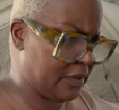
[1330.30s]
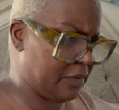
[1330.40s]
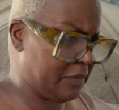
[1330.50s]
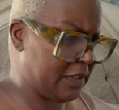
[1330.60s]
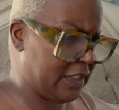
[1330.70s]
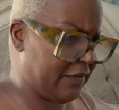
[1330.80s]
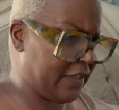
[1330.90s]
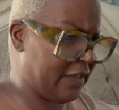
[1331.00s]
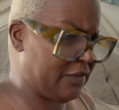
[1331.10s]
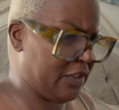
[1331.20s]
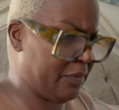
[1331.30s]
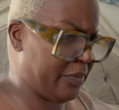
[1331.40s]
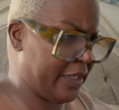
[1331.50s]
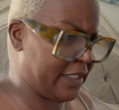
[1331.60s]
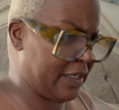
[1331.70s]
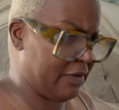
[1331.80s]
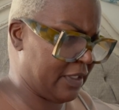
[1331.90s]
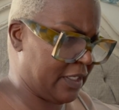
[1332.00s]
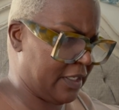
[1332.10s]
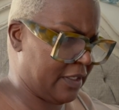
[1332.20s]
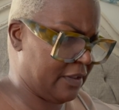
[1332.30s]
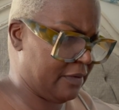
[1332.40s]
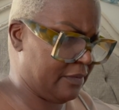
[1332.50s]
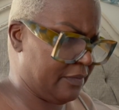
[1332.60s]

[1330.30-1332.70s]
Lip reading: let me see if it gives you the breakdown again.